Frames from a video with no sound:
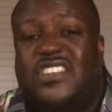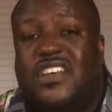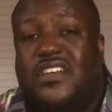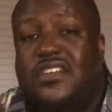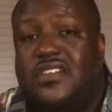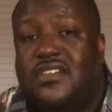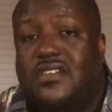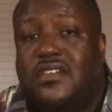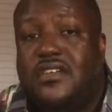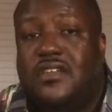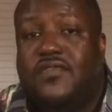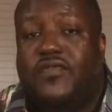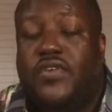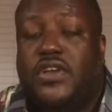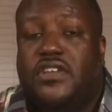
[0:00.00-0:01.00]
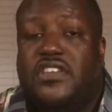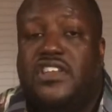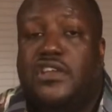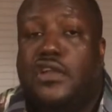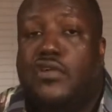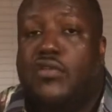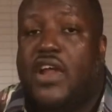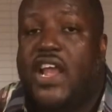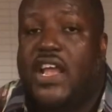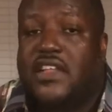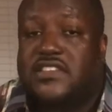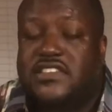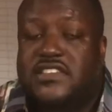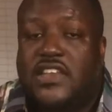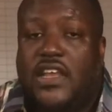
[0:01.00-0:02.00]
the HUD funded
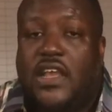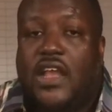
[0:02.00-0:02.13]
grants.